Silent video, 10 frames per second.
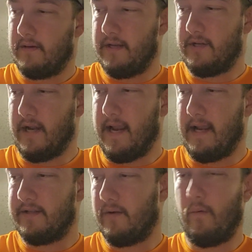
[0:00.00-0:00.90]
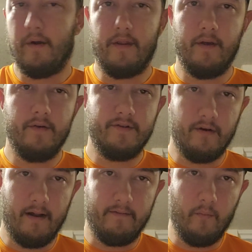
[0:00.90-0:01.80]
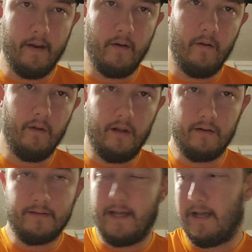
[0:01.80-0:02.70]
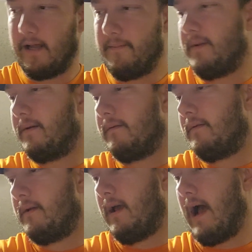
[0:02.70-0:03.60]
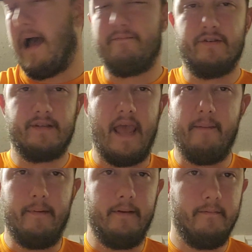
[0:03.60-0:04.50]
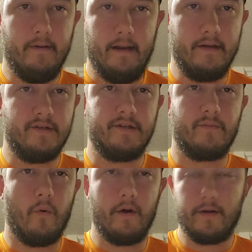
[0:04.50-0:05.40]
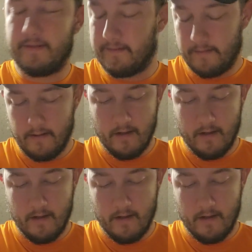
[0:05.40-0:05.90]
get your hands on one of those. You don't have to wait a whole long time, and I've just kept it and it just works.